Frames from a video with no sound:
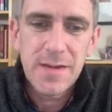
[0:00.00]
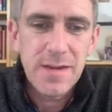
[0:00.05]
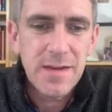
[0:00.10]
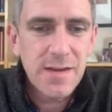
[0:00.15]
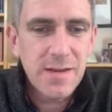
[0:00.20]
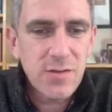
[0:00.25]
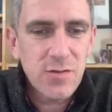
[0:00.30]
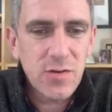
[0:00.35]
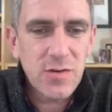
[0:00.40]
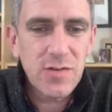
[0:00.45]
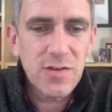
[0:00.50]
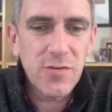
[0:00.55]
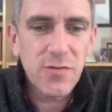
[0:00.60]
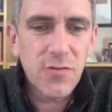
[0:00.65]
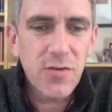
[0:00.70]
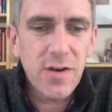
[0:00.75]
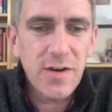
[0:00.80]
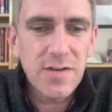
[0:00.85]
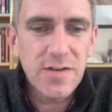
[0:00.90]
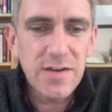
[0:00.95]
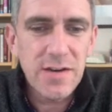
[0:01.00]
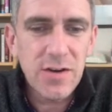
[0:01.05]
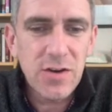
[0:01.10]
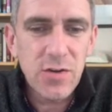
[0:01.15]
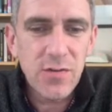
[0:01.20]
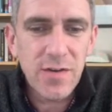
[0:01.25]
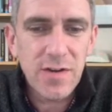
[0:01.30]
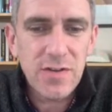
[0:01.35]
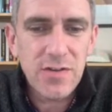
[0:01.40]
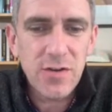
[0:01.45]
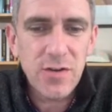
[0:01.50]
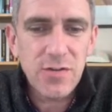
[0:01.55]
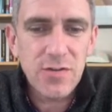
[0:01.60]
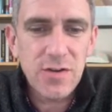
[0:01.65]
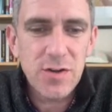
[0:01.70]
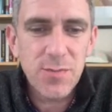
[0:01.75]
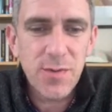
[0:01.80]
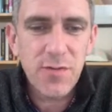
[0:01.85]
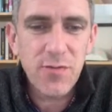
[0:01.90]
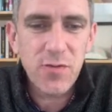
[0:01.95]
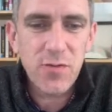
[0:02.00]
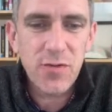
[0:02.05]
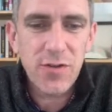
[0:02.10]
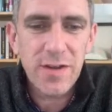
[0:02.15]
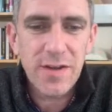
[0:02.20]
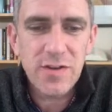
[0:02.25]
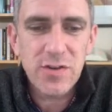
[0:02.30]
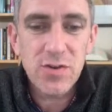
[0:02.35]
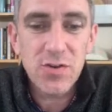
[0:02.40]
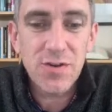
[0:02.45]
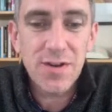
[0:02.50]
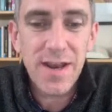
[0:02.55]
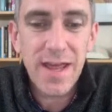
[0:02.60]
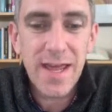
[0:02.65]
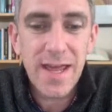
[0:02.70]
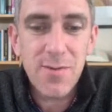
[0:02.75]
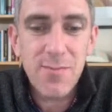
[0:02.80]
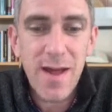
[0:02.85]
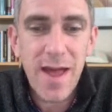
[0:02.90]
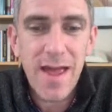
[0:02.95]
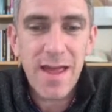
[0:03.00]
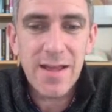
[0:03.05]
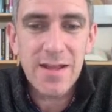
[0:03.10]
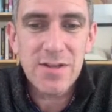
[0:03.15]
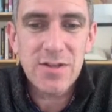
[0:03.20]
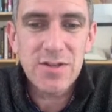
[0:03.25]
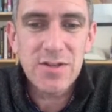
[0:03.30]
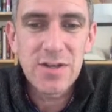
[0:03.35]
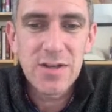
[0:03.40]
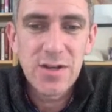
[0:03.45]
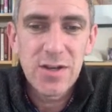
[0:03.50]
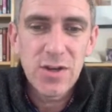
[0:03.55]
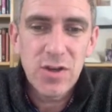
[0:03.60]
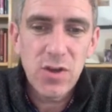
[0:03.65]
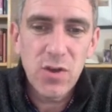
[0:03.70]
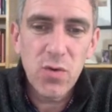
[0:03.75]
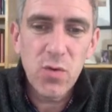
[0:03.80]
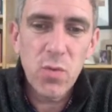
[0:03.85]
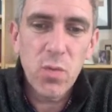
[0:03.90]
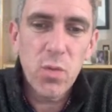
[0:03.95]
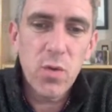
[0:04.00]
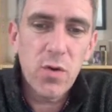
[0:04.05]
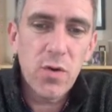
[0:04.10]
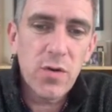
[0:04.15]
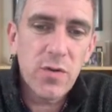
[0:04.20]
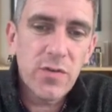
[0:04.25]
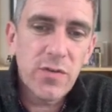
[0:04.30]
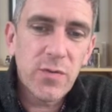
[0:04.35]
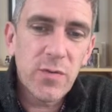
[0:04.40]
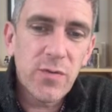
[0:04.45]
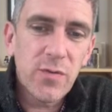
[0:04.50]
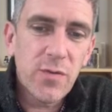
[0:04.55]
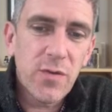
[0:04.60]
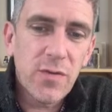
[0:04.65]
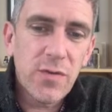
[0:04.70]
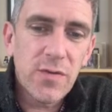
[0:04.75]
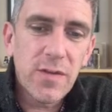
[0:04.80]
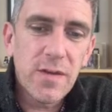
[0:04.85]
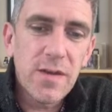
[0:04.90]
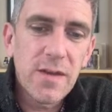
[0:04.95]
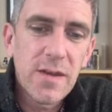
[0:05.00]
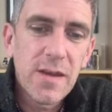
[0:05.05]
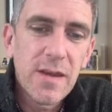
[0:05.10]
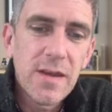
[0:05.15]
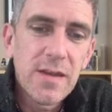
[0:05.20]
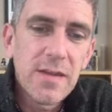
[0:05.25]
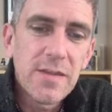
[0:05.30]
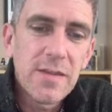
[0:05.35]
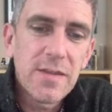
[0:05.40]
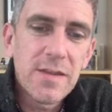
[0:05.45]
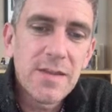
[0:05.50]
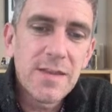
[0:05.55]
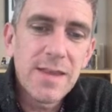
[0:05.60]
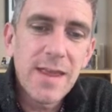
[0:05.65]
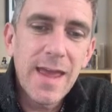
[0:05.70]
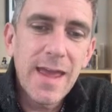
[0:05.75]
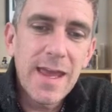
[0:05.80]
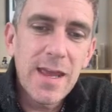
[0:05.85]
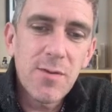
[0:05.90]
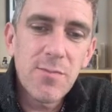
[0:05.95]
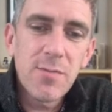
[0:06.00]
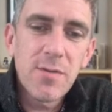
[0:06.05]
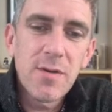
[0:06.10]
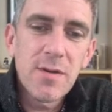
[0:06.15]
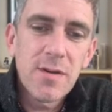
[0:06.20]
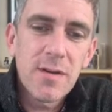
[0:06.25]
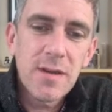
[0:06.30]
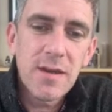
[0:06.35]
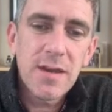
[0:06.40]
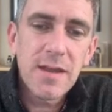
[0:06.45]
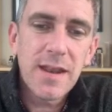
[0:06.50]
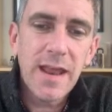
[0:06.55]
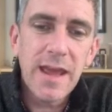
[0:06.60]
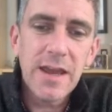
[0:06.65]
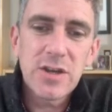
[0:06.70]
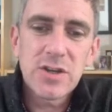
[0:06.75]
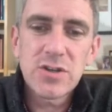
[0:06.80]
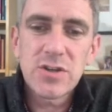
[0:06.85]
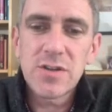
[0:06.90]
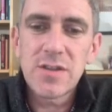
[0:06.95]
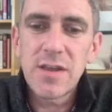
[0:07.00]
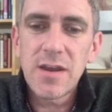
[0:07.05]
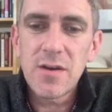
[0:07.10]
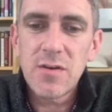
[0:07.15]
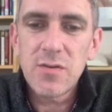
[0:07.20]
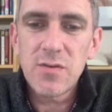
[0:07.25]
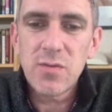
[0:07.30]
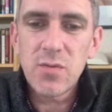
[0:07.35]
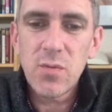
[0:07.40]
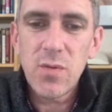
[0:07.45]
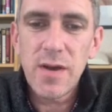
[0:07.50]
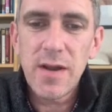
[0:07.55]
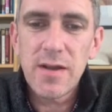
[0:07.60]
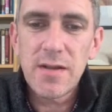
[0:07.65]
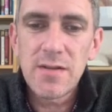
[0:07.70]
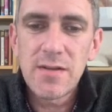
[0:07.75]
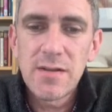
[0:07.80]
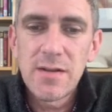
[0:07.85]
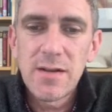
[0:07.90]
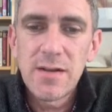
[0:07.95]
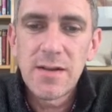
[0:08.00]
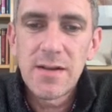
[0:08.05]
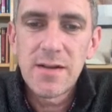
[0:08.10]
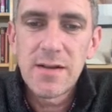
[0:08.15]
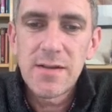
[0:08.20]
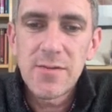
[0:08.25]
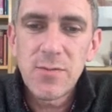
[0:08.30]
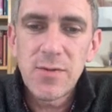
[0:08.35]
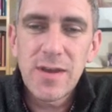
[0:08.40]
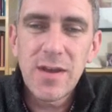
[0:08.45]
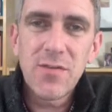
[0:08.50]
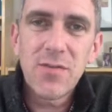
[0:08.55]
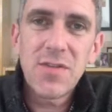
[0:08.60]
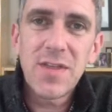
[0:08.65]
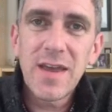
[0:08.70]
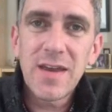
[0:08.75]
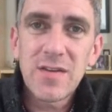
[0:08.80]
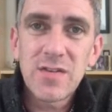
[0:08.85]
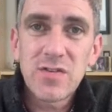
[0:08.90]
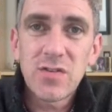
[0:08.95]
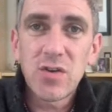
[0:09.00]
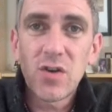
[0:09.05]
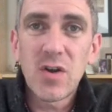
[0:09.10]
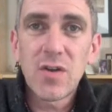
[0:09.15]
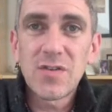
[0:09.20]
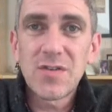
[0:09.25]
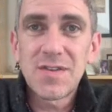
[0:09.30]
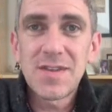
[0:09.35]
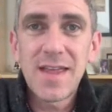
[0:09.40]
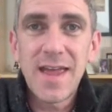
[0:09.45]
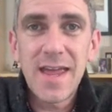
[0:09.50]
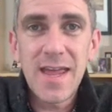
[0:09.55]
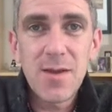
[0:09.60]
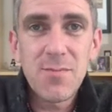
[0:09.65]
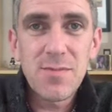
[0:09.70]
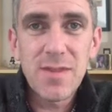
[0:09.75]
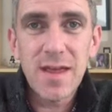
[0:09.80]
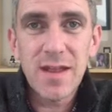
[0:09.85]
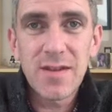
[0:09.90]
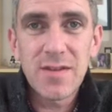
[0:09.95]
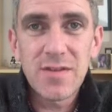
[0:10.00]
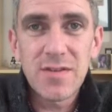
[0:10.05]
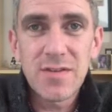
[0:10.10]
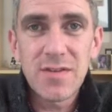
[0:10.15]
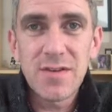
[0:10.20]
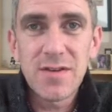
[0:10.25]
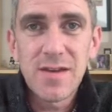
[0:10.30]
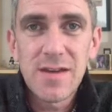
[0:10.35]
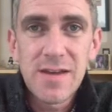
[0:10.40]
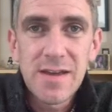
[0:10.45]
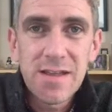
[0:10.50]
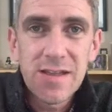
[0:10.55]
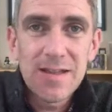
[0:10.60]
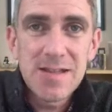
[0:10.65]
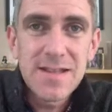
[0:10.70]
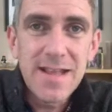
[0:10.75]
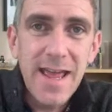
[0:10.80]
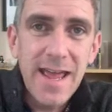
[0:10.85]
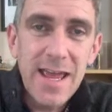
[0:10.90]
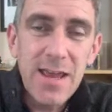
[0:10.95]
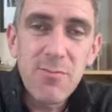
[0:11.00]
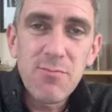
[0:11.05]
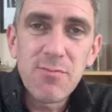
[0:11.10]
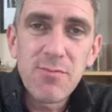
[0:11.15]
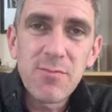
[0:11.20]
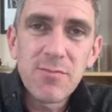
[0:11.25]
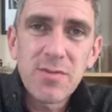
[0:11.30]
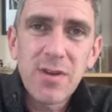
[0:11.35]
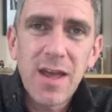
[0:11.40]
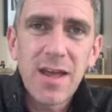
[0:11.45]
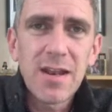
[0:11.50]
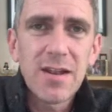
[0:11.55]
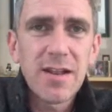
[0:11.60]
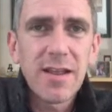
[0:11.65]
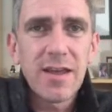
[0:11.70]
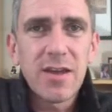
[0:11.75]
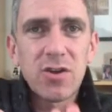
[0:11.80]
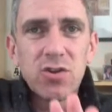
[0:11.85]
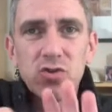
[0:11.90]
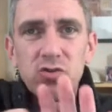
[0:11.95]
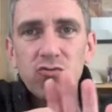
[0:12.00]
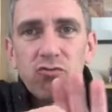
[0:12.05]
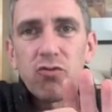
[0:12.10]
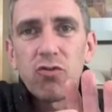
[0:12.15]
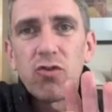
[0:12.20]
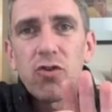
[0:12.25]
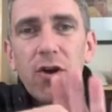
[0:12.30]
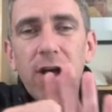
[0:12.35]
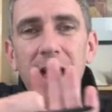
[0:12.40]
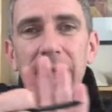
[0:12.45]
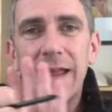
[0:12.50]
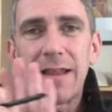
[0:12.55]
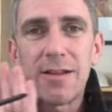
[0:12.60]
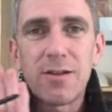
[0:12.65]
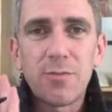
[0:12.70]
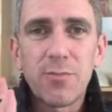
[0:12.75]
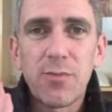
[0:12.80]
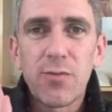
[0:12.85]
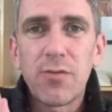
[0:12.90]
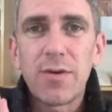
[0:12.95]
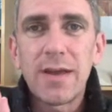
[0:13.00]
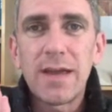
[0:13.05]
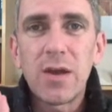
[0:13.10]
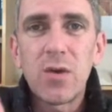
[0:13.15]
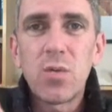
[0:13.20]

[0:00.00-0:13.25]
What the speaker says: Interesting phrase here. You've exalted above all things your name and your word. So we've got the name connection there as well. We give thanks to God's name. That is the name, kind of like a draw handle, bringing